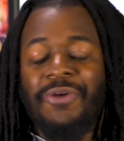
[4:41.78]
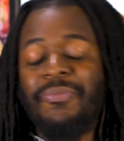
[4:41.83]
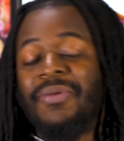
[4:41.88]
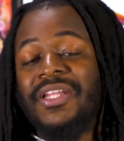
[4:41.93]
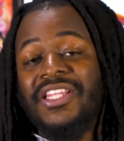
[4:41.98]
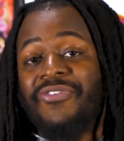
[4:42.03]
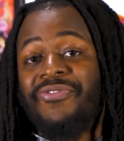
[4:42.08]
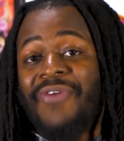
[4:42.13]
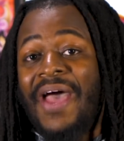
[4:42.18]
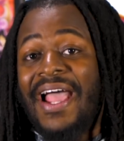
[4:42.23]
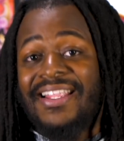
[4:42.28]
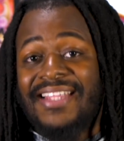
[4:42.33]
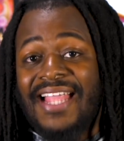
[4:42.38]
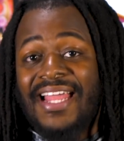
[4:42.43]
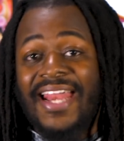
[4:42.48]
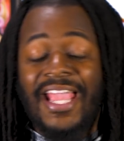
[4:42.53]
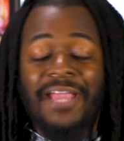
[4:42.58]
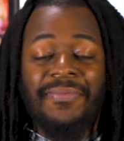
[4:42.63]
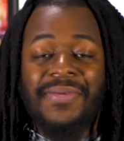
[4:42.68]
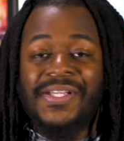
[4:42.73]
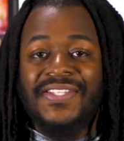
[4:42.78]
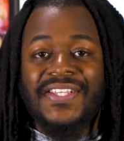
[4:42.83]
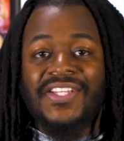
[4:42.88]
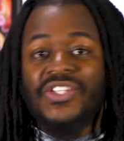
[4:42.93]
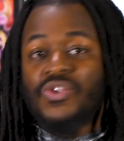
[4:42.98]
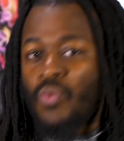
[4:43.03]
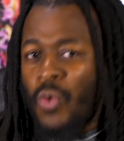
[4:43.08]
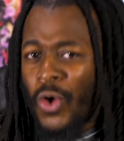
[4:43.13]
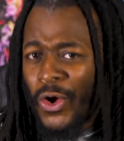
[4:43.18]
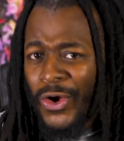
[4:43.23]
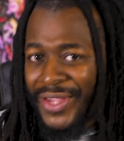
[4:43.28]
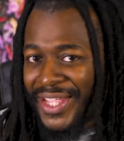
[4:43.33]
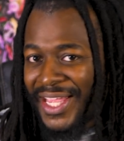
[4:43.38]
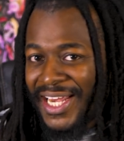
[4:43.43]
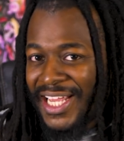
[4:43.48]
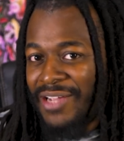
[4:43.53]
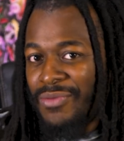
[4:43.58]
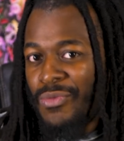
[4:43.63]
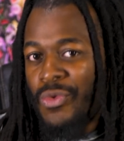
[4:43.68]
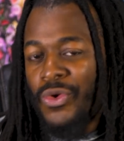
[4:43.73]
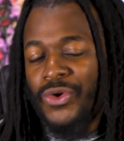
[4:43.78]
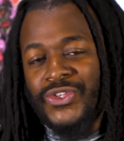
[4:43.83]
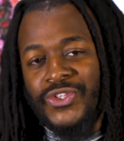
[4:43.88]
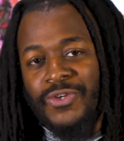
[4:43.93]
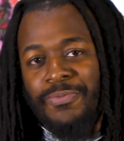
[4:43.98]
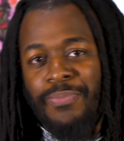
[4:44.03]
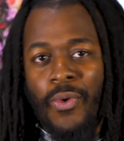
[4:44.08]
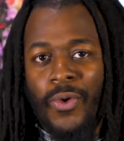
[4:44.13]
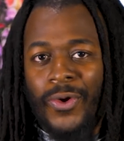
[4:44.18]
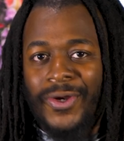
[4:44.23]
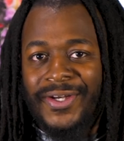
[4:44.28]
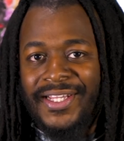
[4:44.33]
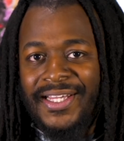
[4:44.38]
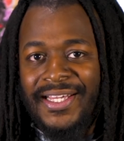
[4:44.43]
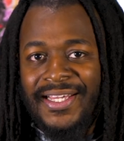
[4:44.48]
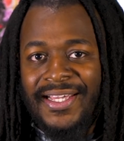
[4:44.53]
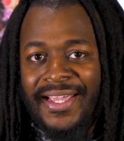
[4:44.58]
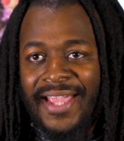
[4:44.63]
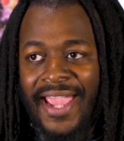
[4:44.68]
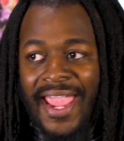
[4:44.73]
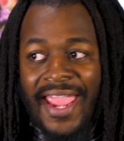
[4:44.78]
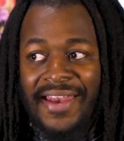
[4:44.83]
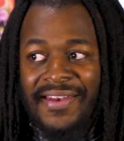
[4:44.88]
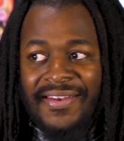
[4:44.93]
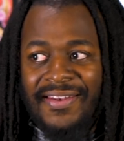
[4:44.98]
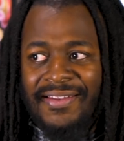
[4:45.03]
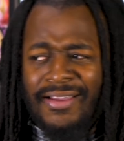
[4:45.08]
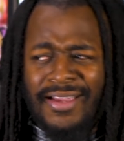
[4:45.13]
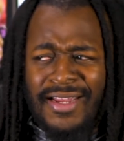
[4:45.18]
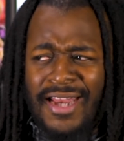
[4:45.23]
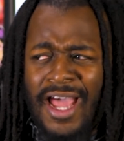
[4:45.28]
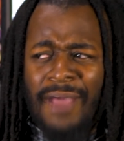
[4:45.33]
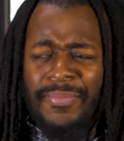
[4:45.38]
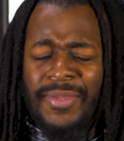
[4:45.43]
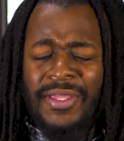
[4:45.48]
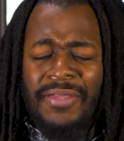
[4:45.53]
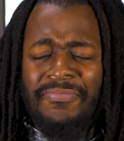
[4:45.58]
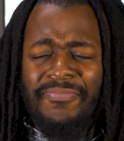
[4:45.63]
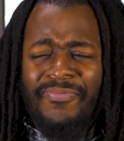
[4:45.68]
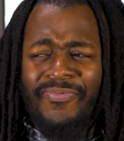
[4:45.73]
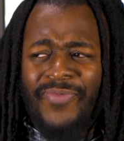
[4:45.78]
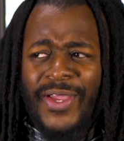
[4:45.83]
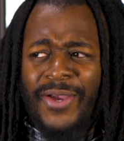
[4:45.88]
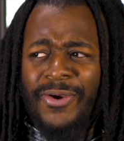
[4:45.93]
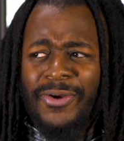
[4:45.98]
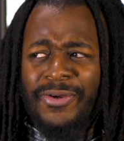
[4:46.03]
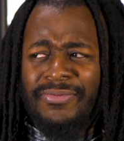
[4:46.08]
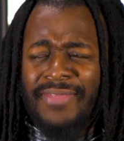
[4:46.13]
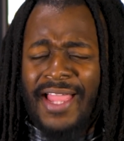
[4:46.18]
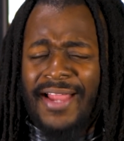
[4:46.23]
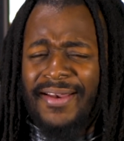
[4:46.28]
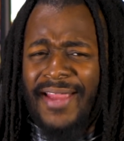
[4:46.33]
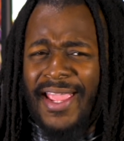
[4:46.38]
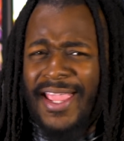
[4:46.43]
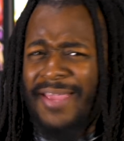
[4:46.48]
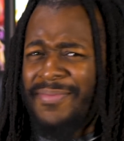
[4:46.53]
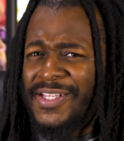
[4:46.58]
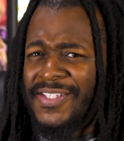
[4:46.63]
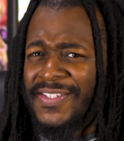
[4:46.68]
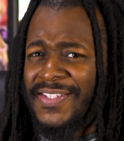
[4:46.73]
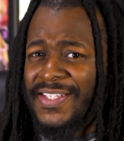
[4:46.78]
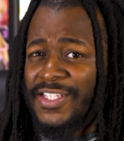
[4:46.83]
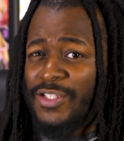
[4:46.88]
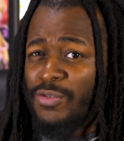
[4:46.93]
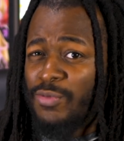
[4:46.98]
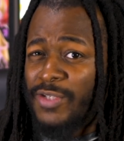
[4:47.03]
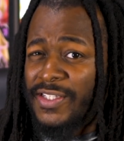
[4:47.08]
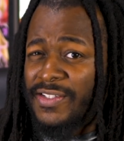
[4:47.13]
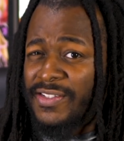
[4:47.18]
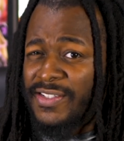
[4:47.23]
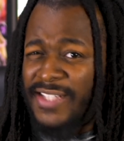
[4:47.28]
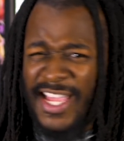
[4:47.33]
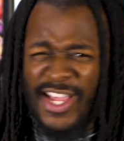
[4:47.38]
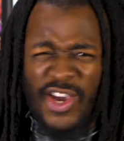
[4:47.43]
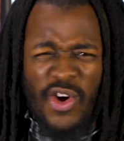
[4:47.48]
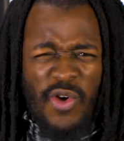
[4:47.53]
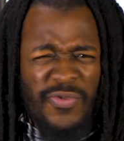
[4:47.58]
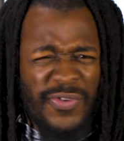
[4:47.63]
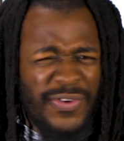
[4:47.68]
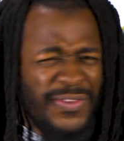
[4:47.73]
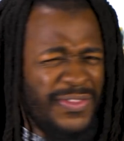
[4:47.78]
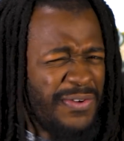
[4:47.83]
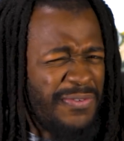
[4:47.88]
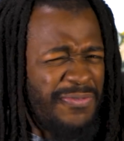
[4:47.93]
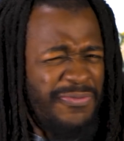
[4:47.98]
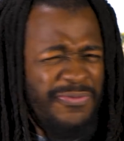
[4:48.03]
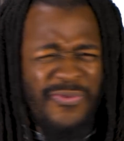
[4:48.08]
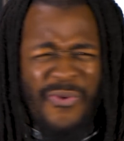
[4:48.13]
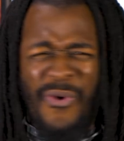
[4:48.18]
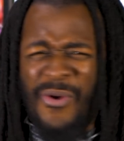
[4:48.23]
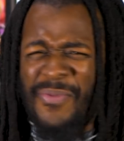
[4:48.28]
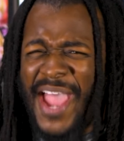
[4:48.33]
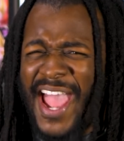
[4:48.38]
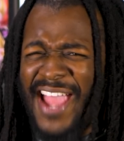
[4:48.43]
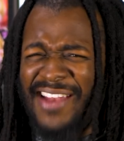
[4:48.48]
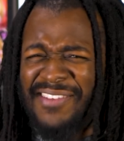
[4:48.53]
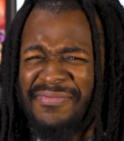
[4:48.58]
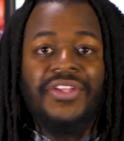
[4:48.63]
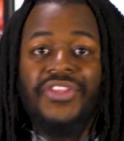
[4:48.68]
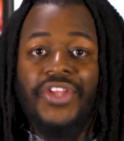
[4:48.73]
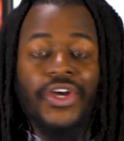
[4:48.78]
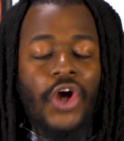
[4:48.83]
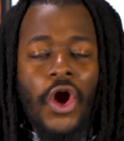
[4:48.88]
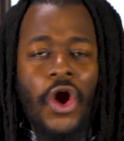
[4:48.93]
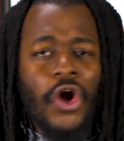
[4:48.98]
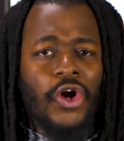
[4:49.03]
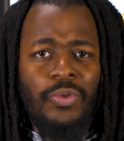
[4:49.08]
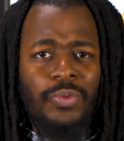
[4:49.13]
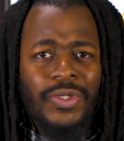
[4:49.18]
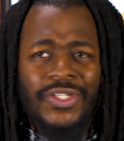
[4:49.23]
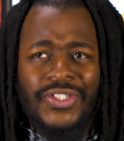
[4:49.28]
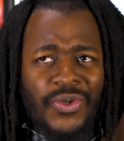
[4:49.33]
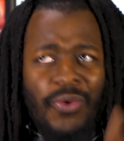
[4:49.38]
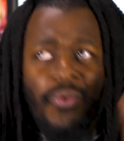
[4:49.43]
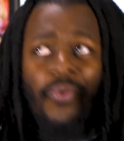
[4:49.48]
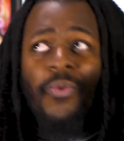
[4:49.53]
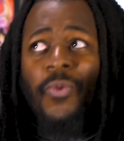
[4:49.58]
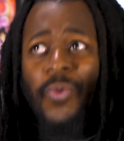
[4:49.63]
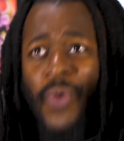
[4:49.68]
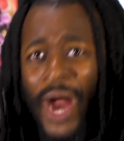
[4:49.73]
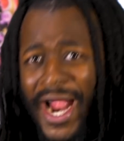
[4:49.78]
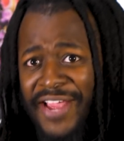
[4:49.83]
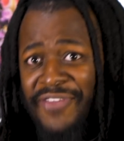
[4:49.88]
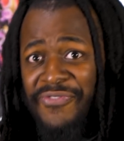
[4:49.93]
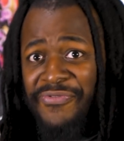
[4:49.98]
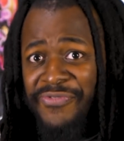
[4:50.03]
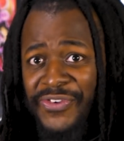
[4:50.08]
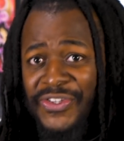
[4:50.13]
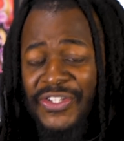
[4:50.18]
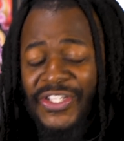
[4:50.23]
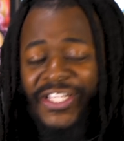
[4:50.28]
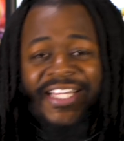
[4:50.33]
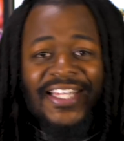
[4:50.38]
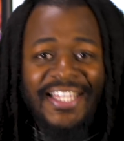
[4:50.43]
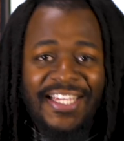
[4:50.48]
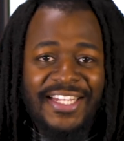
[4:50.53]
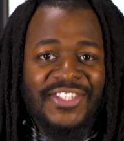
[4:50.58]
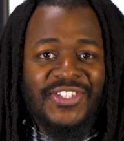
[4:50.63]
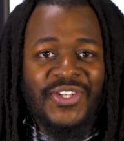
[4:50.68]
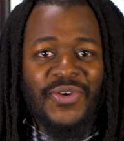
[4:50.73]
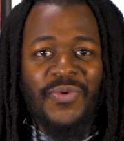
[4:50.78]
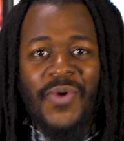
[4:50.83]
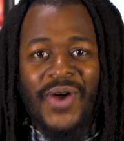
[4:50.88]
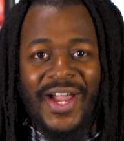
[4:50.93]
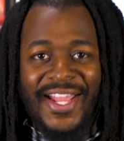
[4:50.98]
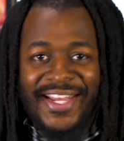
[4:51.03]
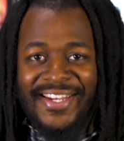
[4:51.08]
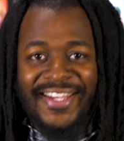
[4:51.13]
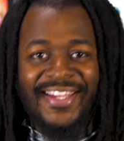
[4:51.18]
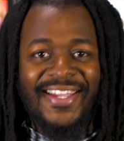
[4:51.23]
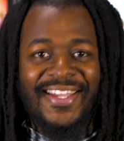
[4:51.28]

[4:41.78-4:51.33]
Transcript: But the fact that ABCs were getting more support and Konami feared that ABCs would take over the format, the card was rightfully hit the one.